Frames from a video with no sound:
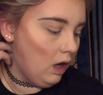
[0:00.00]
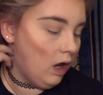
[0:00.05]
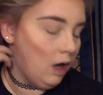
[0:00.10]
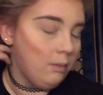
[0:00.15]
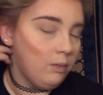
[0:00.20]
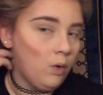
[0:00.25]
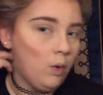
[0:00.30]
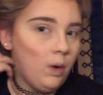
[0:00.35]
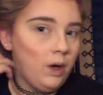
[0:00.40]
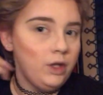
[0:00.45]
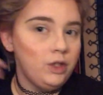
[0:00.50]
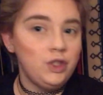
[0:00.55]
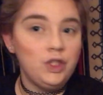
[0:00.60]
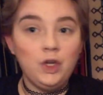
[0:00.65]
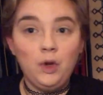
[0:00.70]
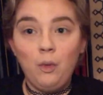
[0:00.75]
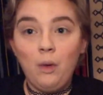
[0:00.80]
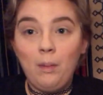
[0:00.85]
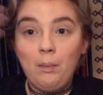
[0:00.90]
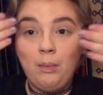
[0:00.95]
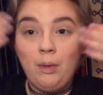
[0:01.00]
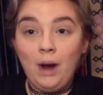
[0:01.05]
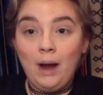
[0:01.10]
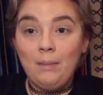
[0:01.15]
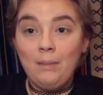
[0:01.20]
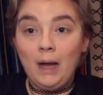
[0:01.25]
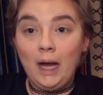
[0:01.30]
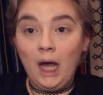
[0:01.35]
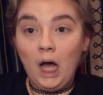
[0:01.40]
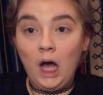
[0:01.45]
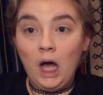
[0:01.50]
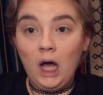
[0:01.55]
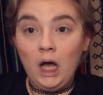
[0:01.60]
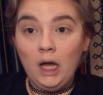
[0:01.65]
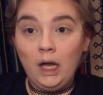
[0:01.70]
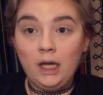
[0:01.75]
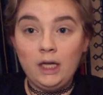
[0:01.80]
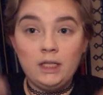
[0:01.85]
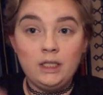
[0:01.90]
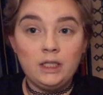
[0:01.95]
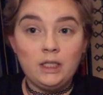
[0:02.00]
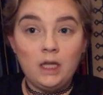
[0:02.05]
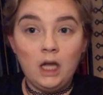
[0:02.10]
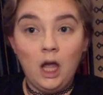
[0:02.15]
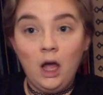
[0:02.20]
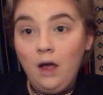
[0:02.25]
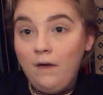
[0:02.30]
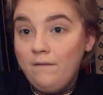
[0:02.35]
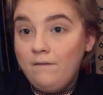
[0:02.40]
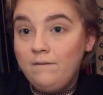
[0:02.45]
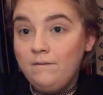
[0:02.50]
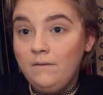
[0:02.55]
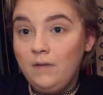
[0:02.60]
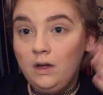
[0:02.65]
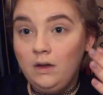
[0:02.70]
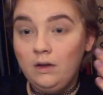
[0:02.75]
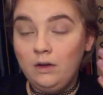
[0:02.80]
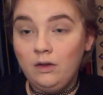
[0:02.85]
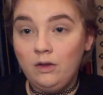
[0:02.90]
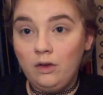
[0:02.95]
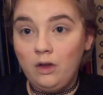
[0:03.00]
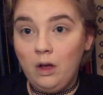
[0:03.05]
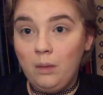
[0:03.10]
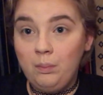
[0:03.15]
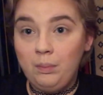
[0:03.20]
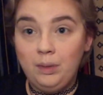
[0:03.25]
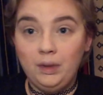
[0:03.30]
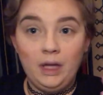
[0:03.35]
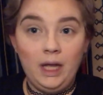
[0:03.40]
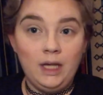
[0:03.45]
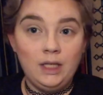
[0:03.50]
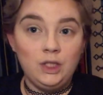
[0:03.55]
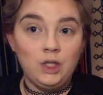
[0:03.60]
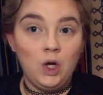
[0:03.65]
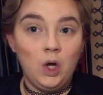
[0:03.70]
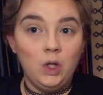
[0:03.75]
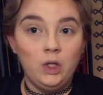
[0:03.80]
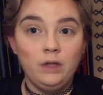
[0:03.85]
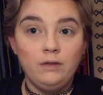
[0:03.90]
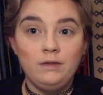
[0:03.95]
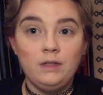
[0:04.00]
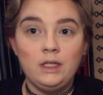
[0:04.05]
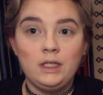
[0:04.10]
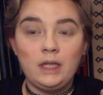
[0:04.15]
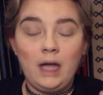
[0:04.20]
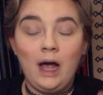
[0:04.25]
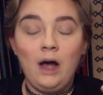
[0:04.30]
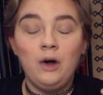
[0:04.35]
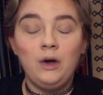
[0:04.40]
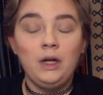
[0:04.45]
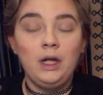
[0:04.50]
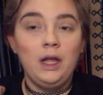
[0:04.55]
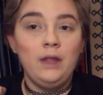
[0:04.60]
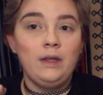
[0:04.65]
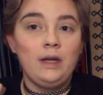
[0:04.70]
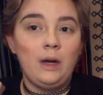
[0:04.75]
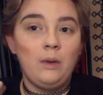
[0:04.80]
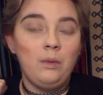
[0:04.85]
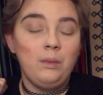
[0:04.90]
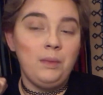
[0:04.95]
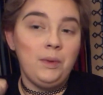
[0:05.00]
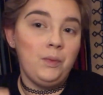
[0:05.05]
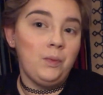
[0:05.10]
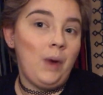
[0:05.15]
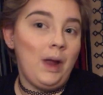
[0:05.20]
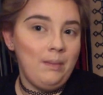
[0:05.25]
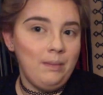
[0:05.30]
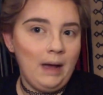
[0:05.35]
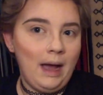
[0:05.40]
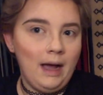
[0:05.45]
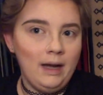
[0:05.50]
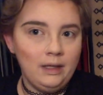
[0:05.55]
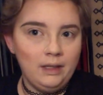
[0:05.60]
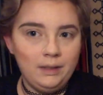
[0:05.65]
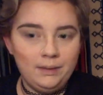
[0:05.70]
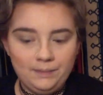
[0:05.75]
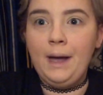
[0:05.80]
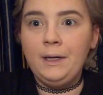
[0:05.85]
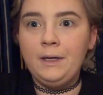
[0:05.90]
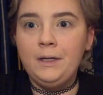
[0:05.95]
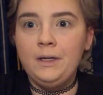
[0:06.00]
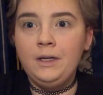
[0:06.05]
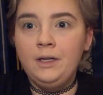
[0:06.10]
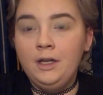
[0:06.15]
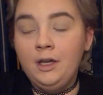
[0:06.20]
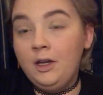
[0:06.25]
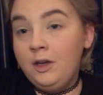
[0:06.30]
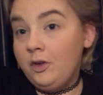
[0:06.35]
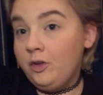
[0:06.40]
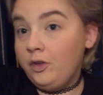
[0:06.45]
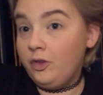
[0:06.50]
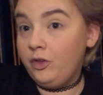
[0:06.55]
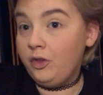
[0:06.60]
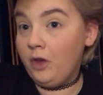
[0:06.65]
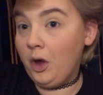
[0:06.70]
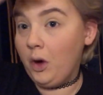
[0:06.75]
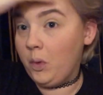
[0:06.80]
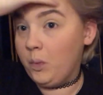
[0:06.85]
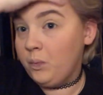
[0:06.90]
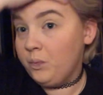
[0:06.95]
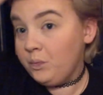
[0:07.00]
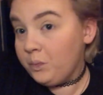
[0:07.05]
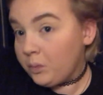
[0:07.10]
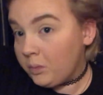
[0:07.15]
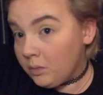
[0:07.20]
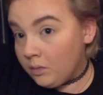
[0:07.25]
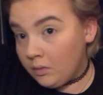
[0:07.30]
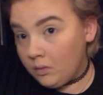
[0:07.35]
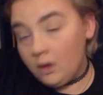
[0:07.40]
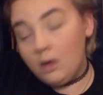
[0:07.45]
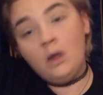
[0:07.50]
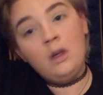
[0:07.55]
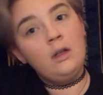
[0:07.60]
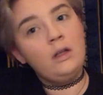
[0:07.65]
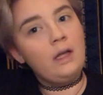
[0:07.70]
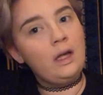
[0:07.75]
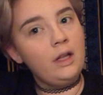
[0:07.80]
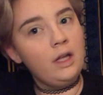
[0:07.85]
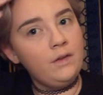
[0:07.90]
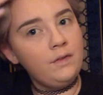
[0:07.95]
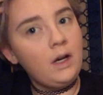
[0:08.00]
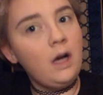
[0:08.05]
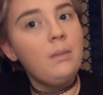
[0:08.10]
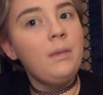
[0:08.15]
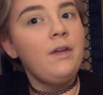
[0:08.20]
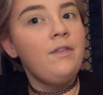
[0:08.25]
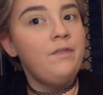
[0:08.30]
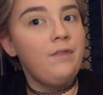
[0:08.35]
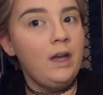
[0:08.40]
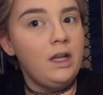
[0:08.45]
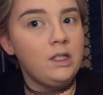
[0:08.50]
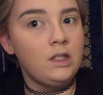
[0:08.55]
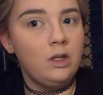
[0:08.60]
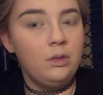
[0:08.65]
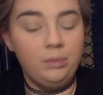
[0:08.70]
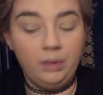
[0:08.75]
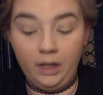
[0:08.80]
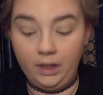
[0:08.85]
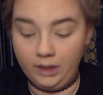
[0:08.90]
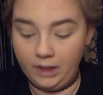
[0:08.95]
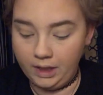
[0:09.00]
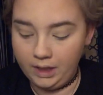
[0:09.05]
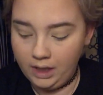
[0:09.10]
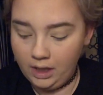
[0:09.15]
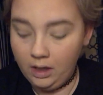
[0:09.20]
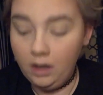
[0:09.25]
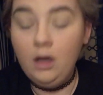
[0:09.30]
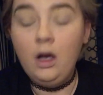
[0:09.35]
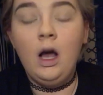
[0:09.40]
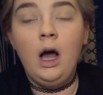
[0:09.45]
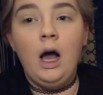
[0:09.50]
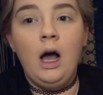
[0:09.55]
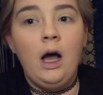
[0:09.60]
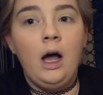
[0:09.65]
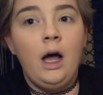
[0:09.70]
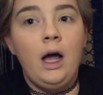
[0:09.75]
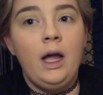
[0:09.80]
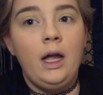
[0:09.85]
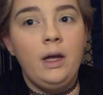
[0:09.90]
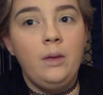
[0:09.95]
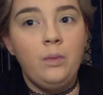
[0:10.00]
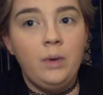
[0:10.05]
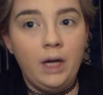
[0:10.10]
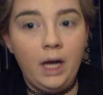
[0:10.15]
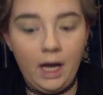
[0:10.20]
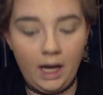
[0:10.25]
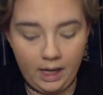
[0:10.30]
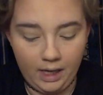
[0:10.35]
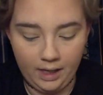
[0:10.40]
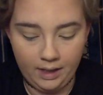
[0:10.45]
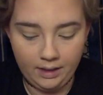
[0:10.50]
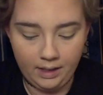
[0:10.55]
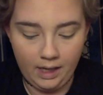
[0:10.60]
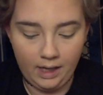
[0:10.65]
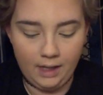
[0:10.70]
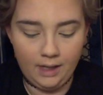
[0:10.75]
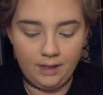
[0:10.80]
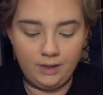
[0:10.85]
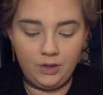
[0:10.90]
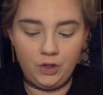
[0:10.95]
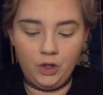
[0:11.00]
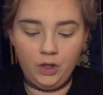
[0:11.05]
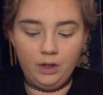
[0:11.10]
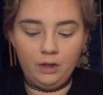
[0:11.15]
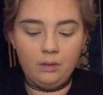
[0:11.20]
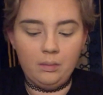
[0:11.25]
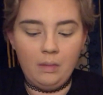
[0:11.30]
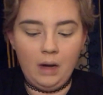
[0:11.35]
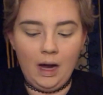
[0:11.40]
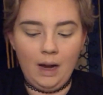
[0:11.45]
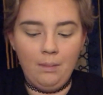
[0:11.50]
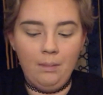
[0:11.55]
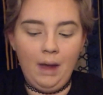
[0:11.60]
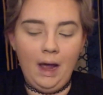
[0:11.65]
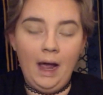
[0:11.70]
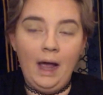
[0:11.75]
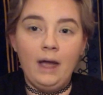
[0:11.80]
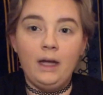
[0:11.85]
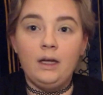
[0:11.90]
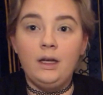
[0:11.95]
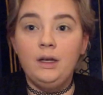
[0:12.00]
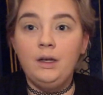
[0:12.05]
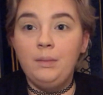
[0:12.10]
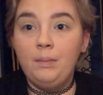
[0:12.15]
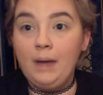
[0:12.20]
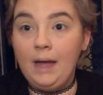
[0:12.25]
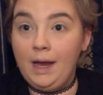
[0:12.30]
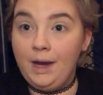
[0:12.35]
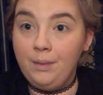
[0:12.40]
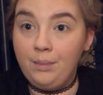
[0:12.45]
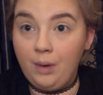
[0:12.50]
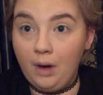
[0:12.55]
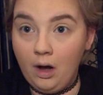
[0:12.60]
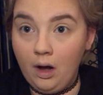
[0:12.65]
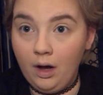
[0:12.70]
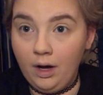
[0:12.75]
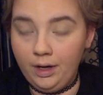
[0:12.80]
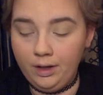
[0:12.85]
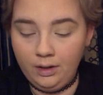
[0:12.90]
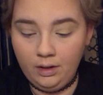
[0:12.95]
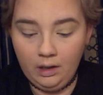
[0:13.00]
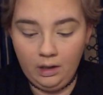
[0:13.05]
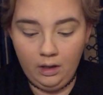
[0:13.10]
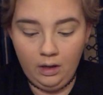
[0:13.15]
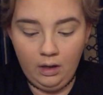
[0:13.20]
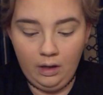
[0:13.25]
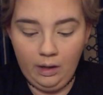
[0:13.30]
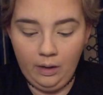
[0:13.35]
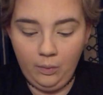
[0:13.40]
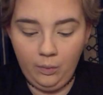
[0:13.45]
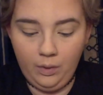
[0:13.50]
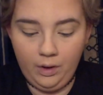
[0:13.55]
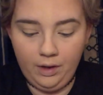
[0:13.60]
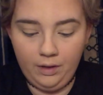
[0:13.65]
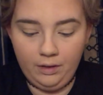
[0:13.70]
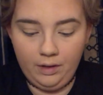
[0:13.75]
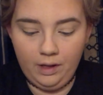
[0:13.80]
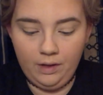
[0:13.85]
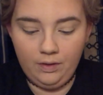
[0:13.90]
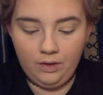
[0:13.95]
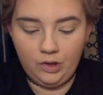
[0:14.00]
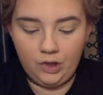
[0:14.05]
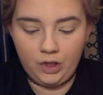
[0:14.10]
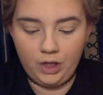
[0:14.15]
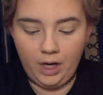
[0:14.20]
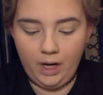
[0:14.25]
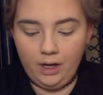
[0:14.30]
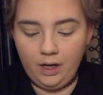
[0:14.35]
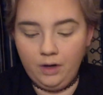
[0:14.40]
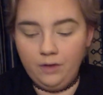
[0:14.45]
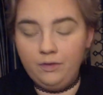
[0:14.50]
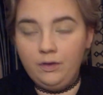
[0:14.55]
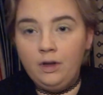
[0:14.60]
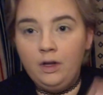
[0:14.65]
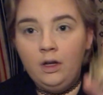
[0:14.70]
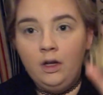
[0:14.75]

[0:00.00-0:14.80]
I'm going to prep my eyes, blend all of this out, and then I will be right back. So now that I've got my face all blended, I went ahead and took my MAC paint pot in the shade of